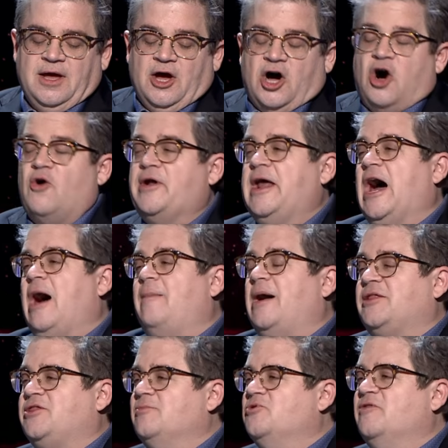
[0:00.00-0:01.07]
Oh, and how
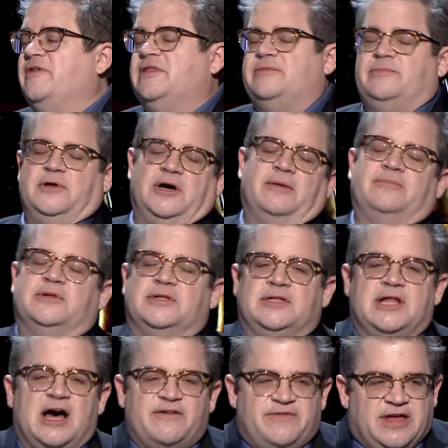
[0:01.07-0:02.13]
about the movie uh,
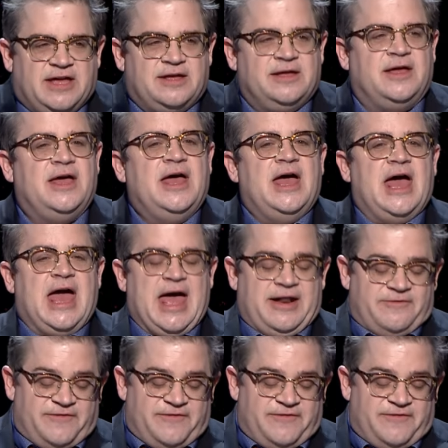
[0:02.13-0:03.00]
Loving and